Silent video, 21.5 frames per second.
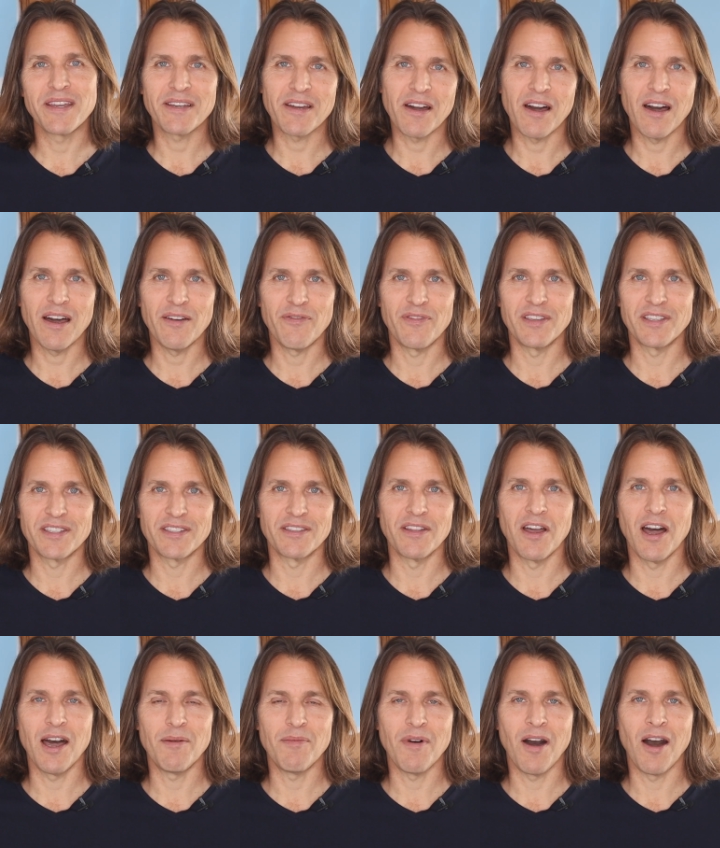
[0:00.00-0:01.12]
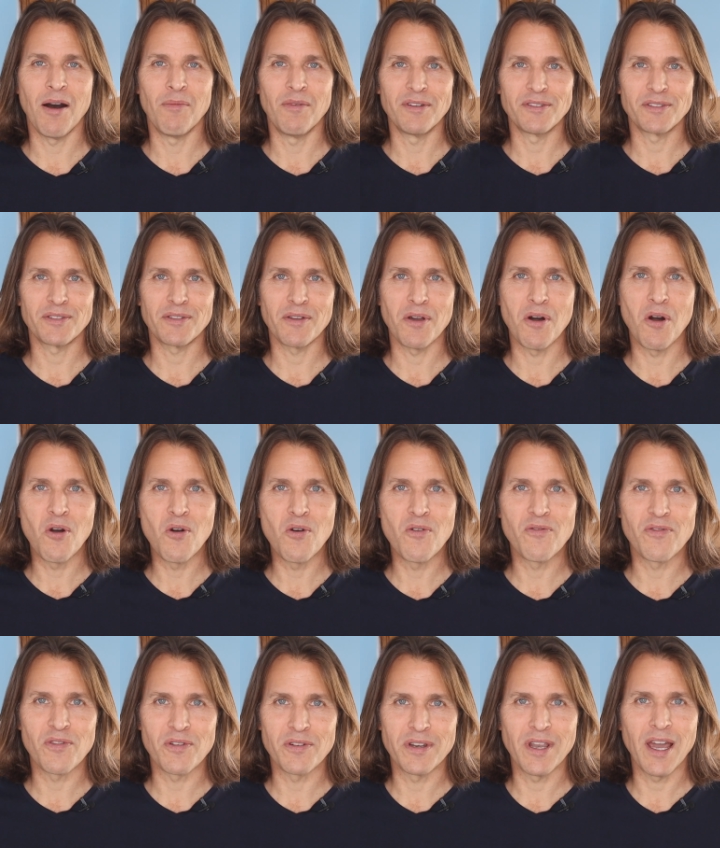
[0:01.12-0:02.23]
coffee snob almost
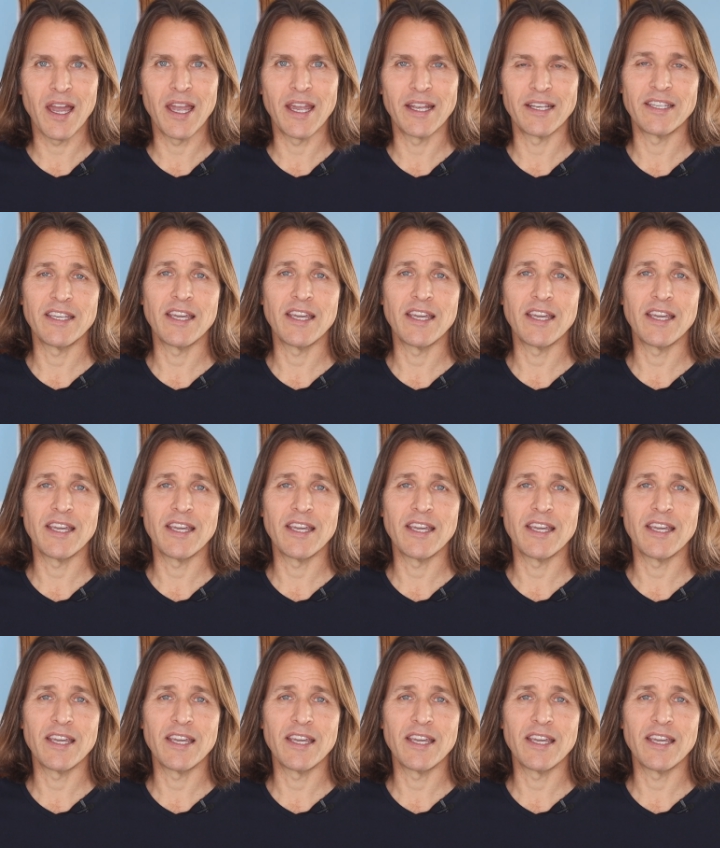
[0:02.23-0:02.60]
overnight.